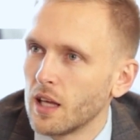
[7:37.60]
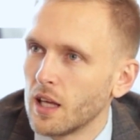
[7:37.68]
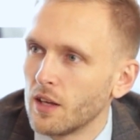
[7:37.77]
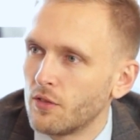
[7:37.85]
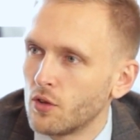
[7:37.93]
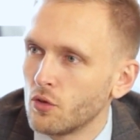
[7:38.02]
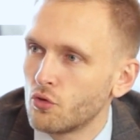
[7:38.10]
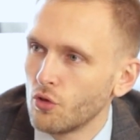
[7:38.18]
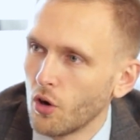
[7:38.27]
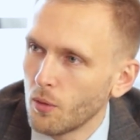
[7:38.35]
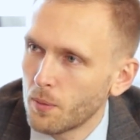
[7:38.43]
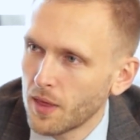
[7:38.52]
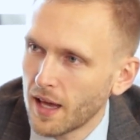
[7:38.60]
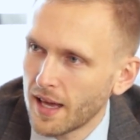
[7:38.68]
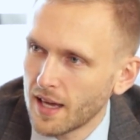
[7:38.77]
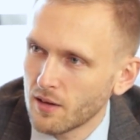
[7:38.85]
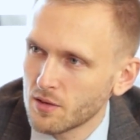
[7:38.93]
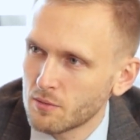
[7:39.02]
If you drop that
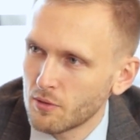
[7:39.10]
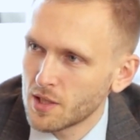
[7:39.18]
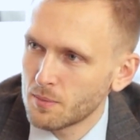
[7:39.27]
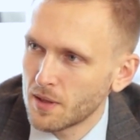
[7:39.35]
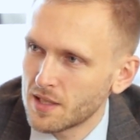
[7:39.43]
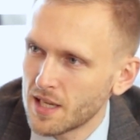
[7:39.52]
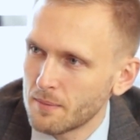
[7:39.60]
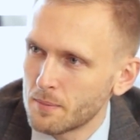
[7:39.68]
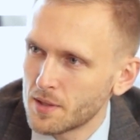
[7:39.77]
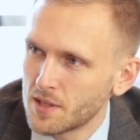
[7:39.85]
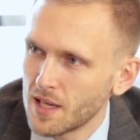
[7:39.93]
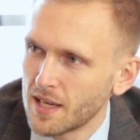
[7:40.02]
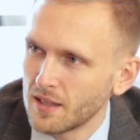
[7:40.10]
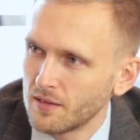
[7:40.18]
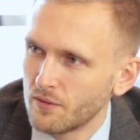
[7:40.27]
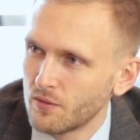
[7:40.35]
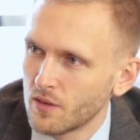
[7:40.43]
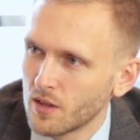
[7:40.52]
house price by 10%,
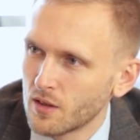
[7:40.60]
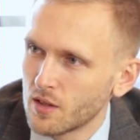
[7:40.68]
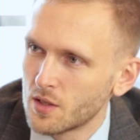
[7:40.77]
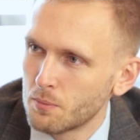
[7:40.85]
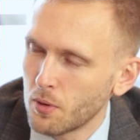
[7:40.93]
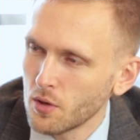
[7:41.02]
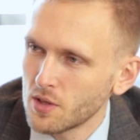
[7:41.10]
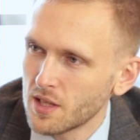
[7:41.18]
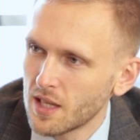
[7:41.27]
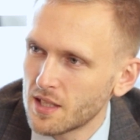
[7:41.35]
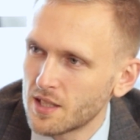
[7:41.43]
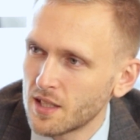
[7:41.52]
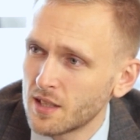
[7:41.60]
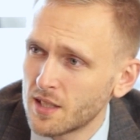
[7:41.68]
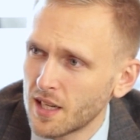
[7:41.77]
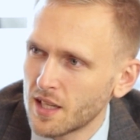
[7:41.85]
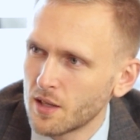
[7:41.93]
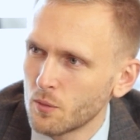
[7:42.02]
the deposit they're then
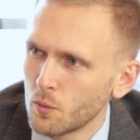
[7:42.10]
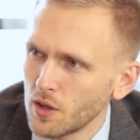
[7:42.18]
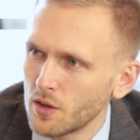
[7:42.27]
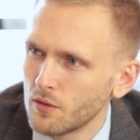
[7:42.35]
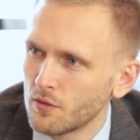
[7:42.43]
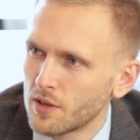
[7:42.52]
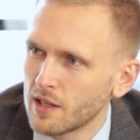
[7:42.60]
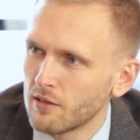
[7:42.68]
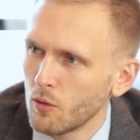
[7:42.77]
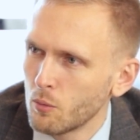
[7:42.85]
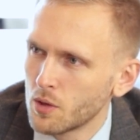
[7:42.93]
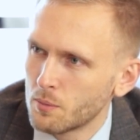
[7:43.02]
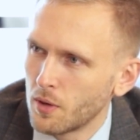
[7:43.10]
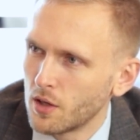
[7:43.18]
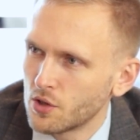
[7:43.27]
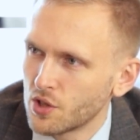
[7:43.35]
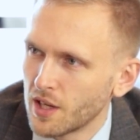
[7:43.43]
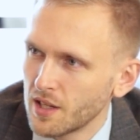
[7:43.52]
taking with them for their onward
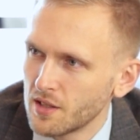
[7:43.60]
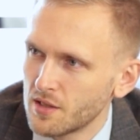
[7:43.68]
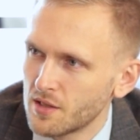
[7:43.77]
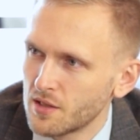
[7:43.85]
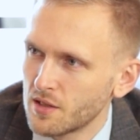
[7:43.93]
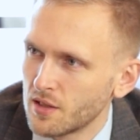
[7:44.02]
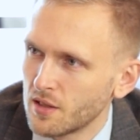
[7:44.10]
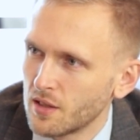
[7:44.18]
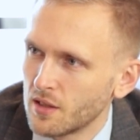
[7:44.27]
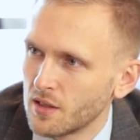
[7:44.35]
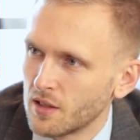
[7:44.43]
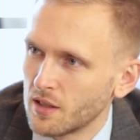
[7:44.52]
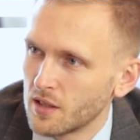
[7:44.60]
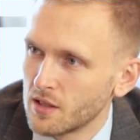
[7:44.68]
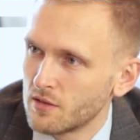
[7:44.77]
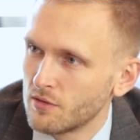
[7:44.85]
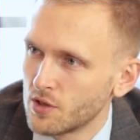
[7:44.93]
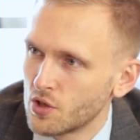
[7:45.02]
purchase
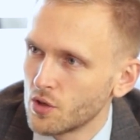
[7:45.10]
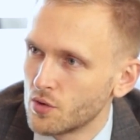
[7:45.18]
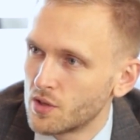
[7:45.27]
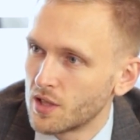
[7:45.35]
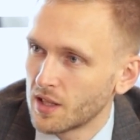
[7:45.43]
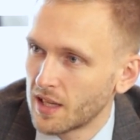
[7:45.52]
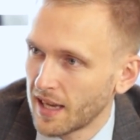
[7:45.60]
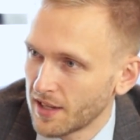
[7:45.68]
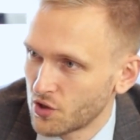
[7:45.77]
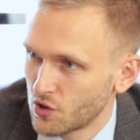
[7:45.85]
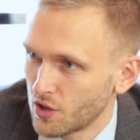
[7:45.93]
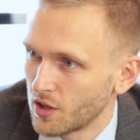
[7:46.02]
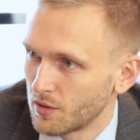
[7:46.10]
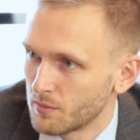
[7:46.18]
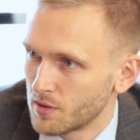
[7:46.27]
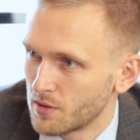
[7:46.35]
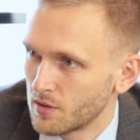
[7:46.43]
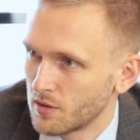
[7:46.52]
is reduced in cash
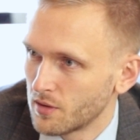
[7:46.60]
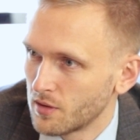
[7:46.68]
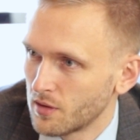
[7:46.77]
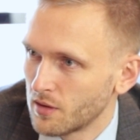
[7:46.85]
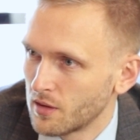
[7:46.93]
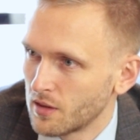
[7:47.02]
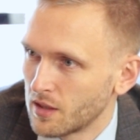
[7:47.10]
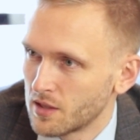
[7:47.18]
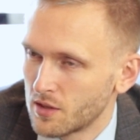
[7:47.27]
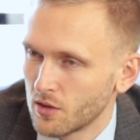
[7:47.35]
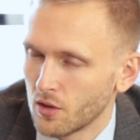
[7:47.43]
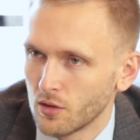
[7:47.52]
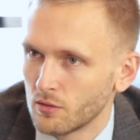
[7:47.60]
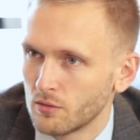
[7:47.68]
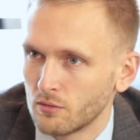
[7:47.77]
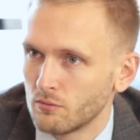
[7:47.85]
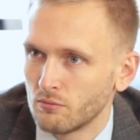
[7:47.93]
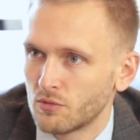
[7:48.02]
terms. It's not
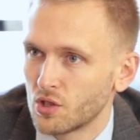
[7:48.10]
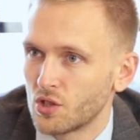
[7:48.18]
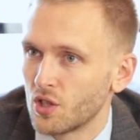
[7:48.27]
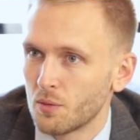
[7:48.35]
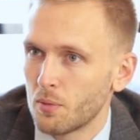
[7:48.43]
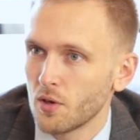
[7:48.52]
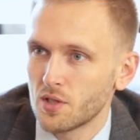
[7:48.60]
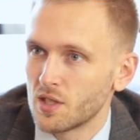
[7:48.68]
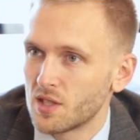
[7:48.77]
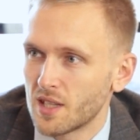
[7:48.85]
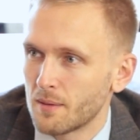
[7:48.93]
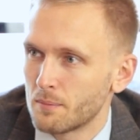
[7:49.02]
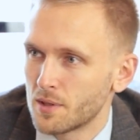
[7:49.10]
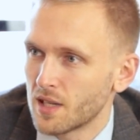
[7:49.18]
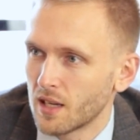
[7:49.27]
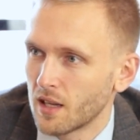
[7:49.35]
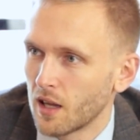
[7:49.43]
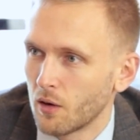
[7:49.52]
just your deposit's
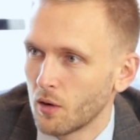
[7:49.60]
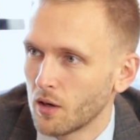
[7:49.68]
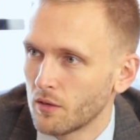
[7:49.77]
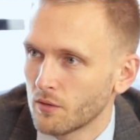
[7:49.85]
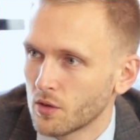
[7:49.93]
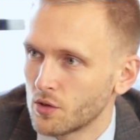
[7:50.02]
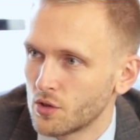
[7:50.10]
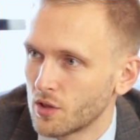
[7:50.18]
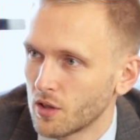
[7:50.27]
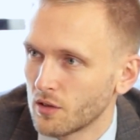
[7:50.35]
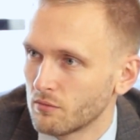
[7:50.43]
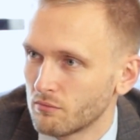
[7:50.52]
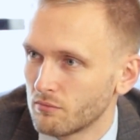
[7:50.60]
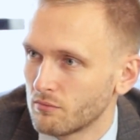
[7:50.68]
10% lower because you can't